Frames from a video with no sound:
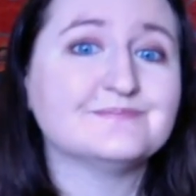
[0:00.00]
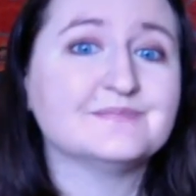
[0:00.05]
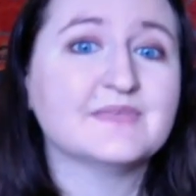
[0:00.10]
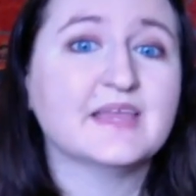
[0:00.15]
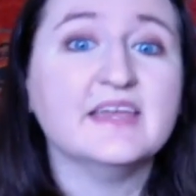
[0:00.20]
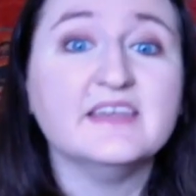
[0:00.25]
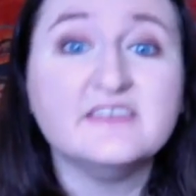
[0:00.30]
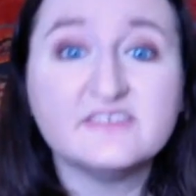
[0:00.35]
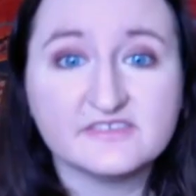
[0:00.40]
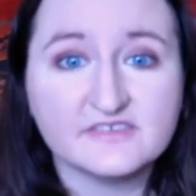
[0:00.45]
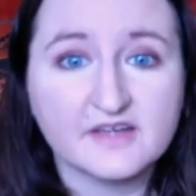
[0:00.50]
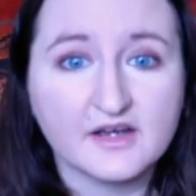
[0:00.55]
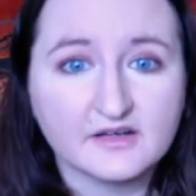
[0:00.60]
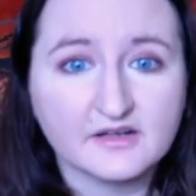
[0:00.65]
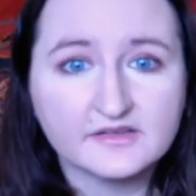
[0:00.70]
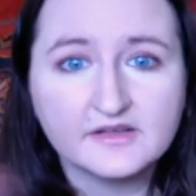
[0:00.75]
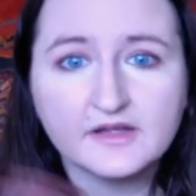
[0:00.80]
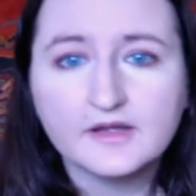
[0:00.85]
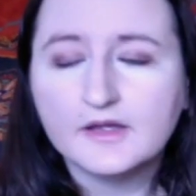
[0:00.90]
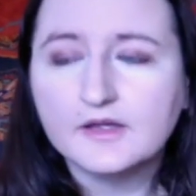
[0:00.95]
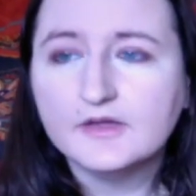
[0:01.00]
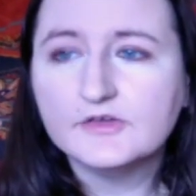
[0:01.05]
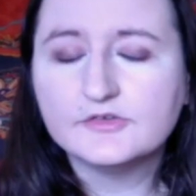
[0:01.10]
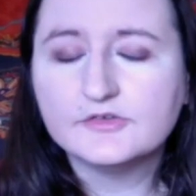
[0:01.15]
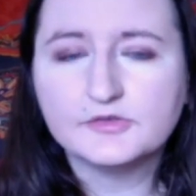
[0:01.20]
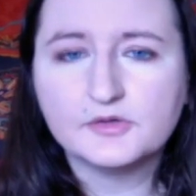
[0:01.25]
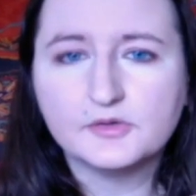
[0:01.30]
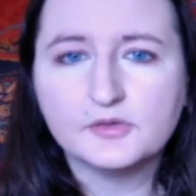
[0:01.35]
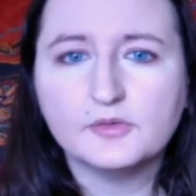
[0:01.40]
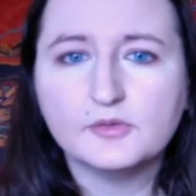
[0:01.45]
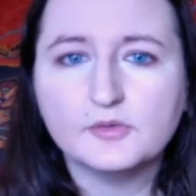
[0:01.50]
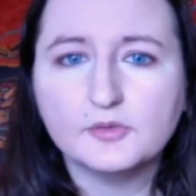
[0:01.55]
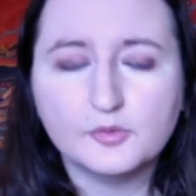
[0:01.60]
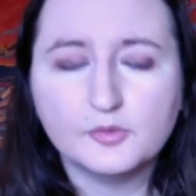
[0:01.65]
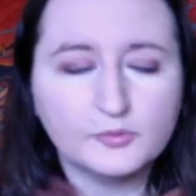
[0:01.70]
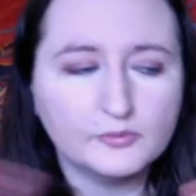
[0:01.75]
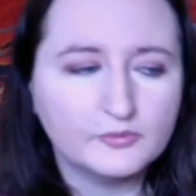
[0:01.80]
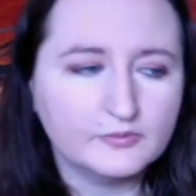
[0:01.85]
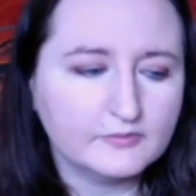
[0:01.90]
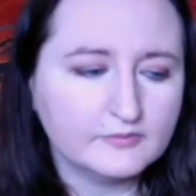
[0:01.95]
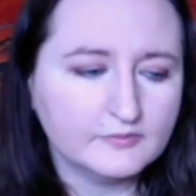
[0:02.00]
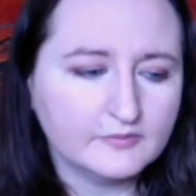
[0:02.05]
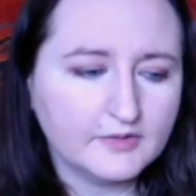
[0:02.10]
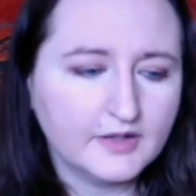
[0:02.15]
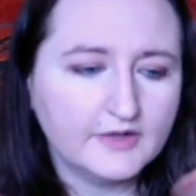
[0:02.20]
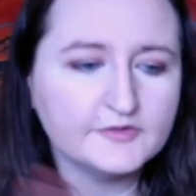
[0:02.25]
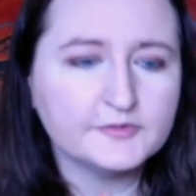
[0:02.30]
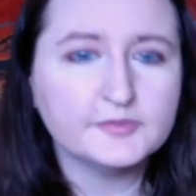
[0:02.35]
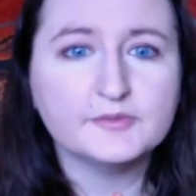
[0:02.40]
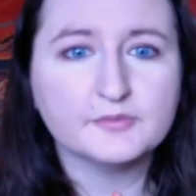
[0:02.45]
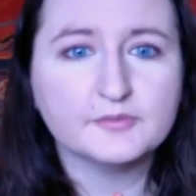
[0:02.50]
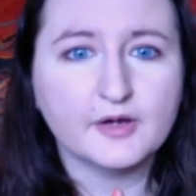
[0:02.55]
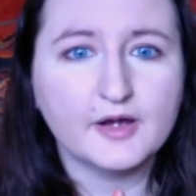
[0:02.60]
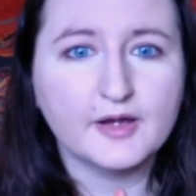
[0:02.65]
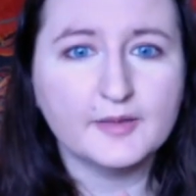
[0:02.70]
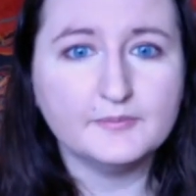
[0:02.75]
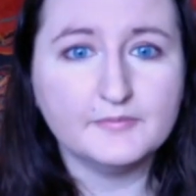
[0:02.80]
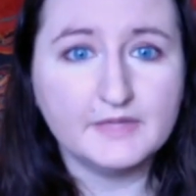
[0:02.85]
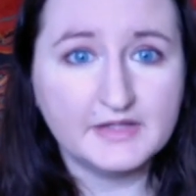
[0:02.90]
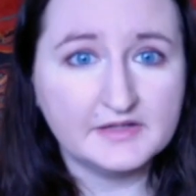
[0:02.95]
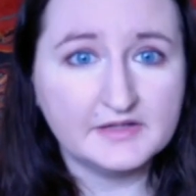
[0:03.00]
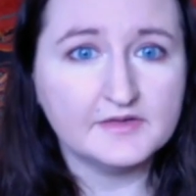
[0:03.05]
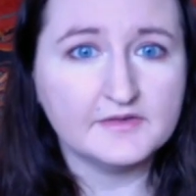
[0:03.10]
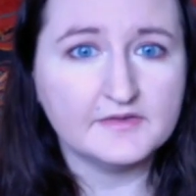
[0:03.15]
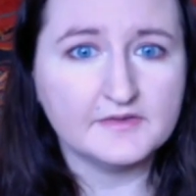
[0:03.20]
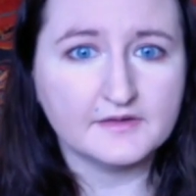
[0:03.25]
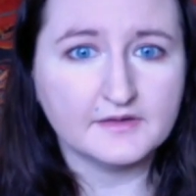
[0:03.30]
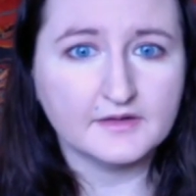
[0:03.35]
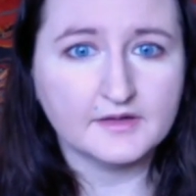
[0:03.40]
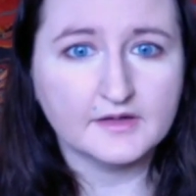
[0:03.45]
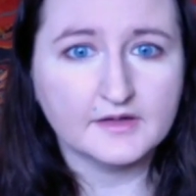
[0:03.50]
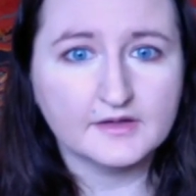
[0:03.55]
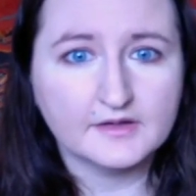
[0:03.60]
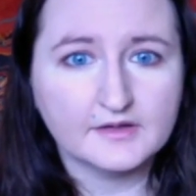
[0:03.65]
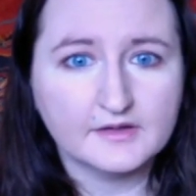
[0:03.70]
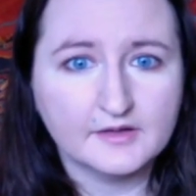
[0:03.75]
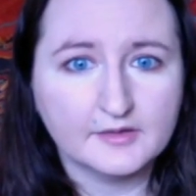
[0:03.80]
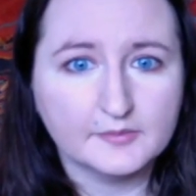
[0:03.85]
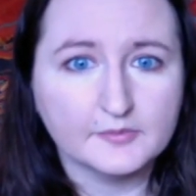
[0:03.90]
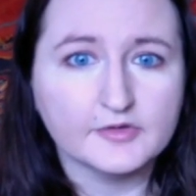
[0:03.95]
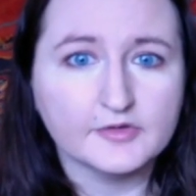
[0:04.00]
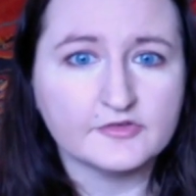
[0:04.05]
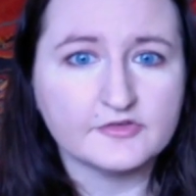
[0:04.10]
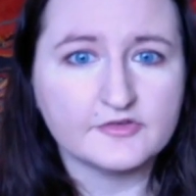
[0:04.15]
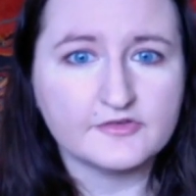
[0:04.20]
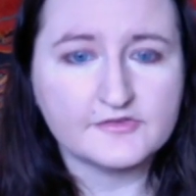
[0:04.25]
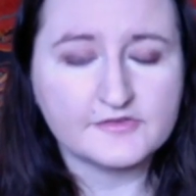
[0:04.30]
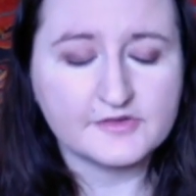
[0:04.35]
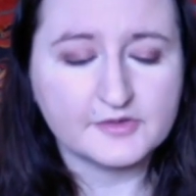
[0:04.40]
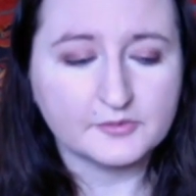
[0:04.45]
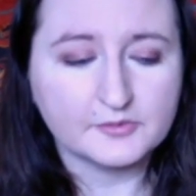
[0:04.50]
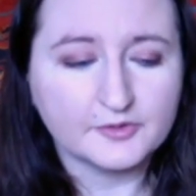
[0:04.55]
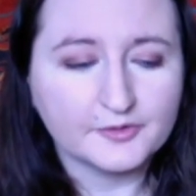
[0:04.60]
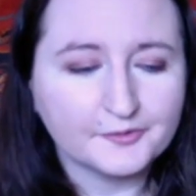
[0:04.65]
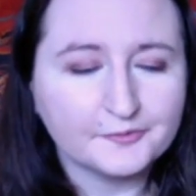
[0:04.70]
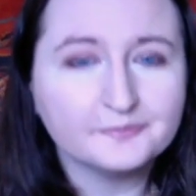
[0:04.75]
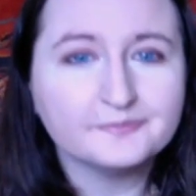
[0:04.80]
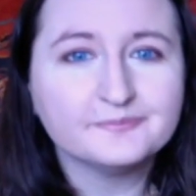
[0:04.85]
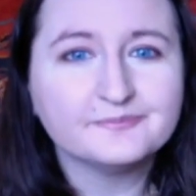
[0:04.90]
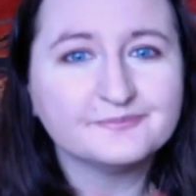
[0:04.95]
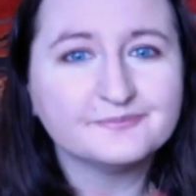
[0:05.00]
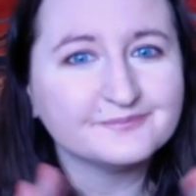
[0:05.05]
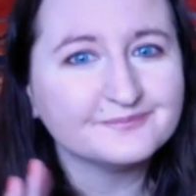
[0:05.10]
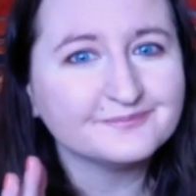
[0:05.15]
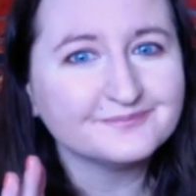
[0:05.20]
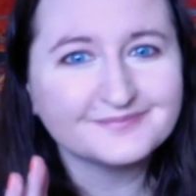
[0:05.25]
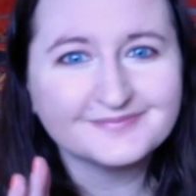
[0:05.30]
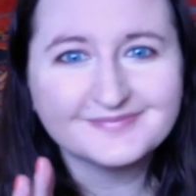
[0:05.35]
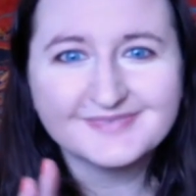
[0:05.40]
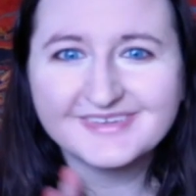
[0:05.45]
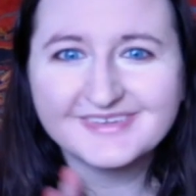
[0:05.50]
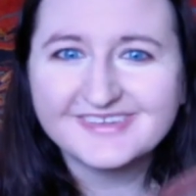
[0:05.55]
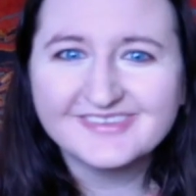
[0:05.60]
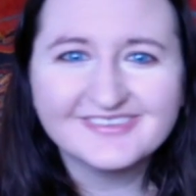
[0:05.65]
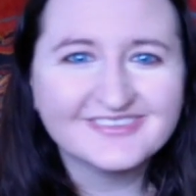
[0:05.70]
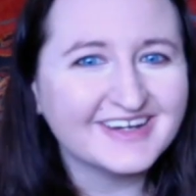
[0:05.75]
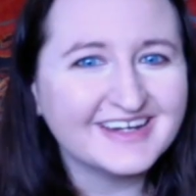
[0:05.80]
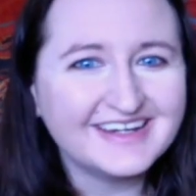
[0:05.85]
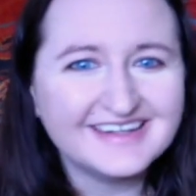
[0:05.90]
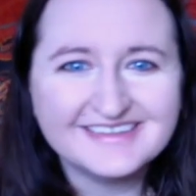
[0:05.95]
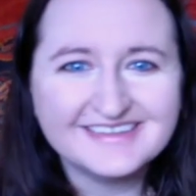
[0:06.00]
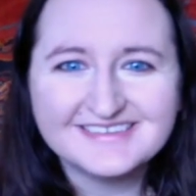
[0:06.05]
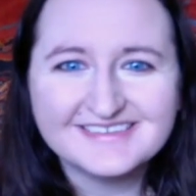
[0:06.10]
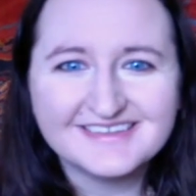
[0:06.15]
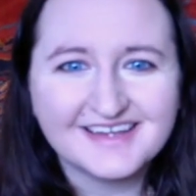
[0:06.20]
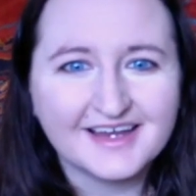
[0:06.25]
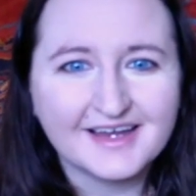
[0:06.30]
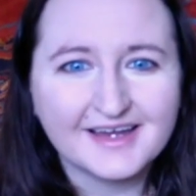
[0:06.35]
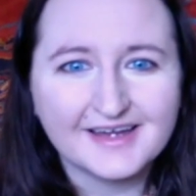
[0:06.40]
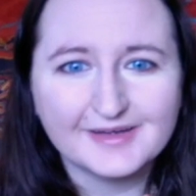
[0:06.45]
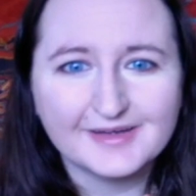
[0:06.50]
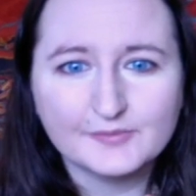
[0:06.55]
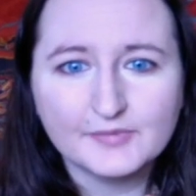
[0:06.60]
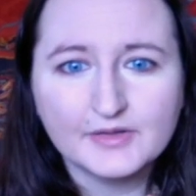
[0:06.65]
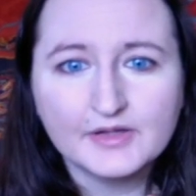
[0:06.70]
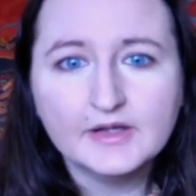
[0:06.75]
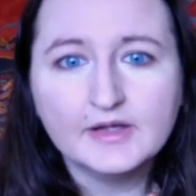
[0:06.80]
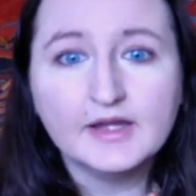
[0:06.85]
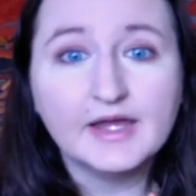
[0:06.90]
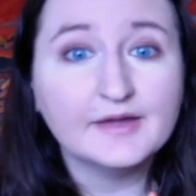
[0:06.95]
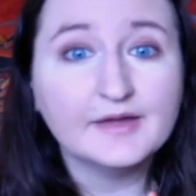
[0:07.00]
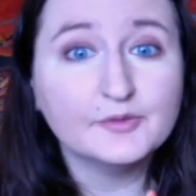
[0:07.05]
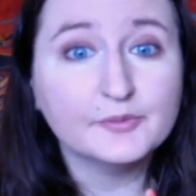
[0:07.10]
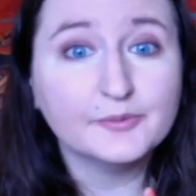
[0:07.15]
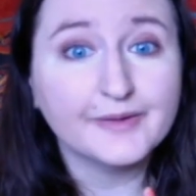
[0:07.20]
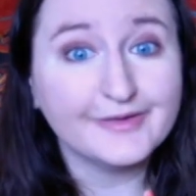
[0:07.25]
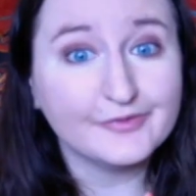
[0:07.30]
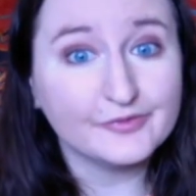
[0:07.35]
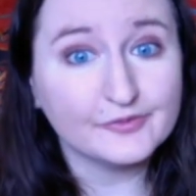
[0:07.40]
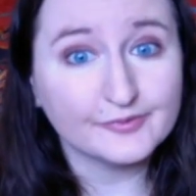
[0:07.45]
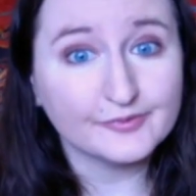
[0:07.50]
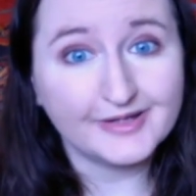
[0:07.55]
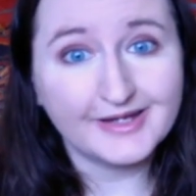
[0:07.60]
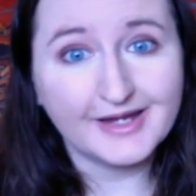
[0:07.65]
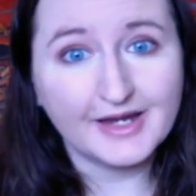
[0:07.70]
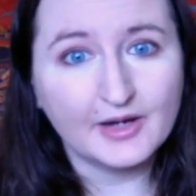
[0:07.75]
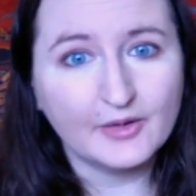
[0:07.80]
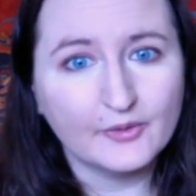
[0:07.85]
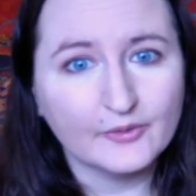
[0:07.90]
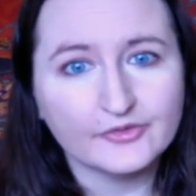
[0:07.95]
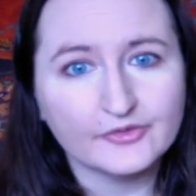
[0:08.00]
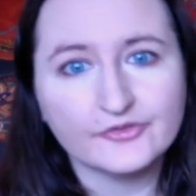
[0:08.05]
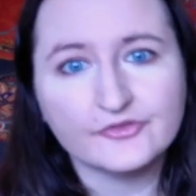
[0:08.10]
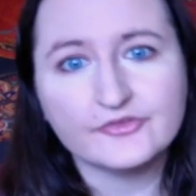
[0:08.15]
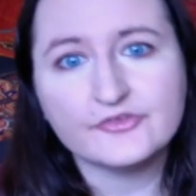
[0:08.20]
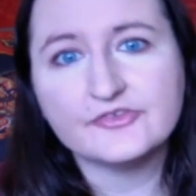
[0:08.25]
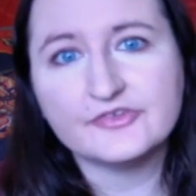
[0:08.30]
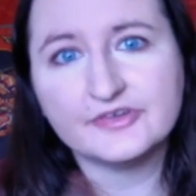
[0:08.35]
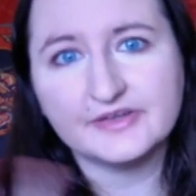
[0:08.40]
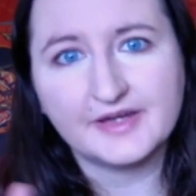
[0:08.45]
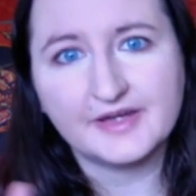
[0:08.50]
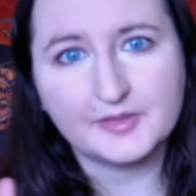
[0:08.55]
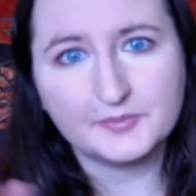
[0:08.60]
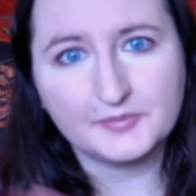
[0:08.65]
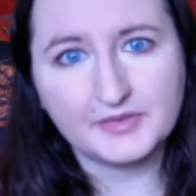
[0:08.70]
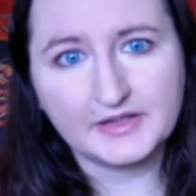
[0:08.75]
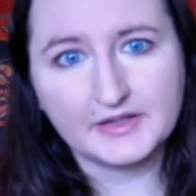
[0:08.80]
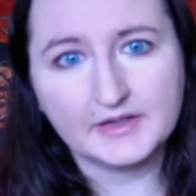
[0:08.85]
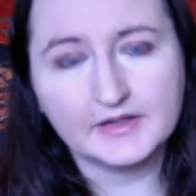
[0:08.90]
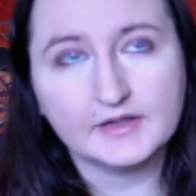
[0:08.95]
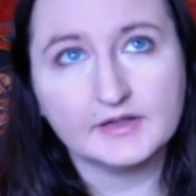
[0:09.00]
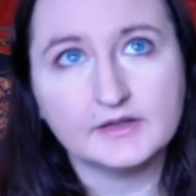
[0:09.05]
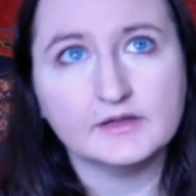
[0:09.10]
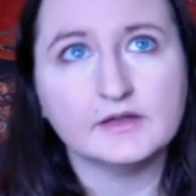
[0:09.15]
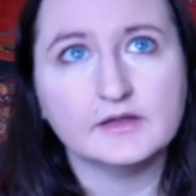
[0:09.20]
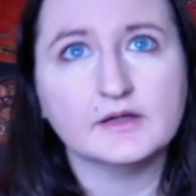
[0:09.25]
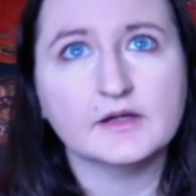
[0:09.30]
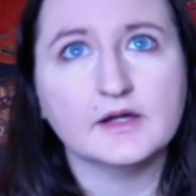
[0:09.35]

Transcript: It sucked. So husband brought me to the emergency room. Great time. Had to wait 3 hours to get me in.